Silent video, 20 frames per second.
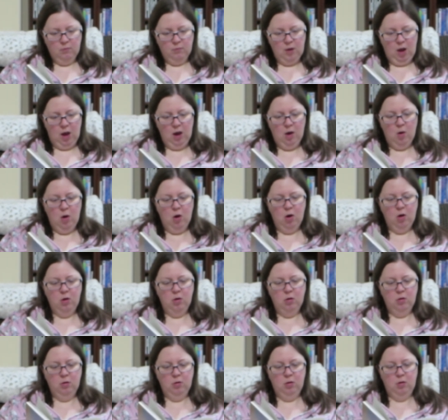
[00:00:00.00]
how
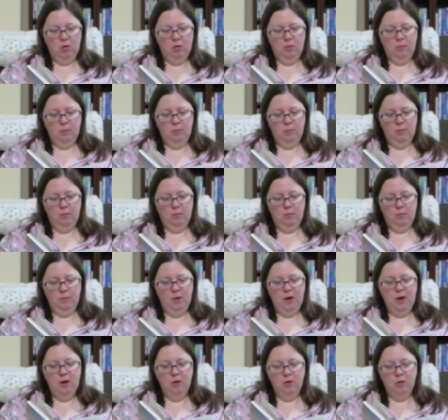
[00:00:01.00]
all
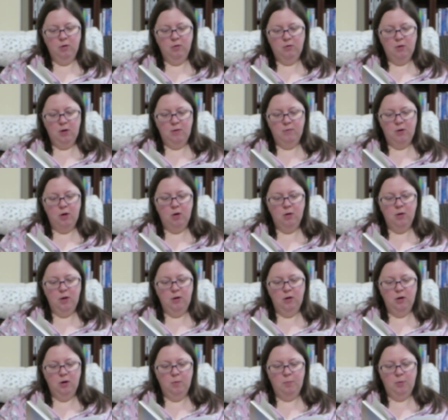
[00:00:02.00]
my heroes have all
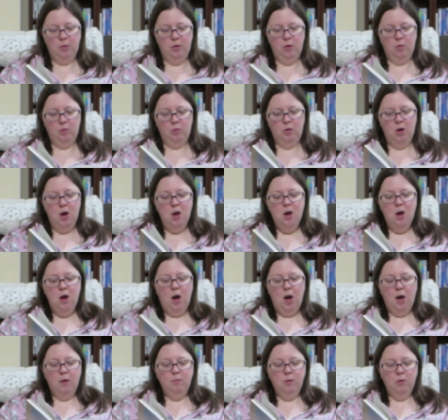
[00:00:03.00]
ended up alone.
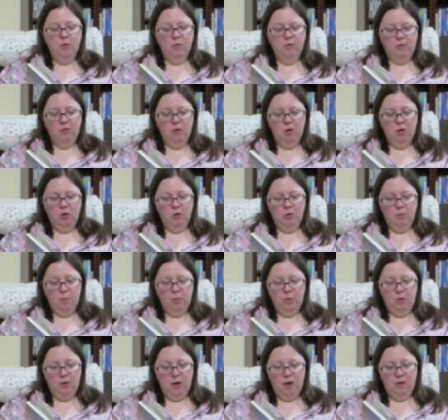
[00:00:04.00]
I wrote a song on the
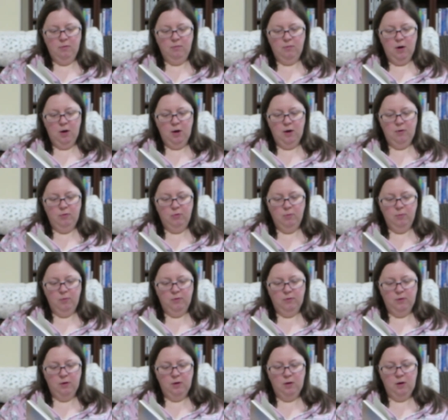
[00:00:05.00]
plane ride from
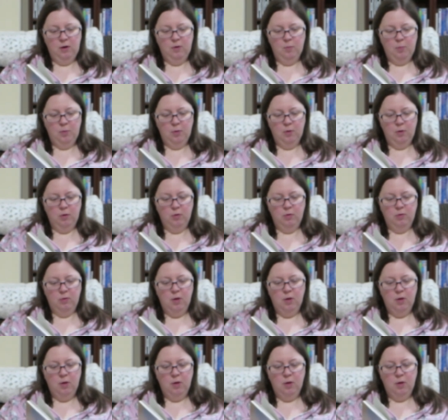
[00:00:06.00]
Sydney to Perth,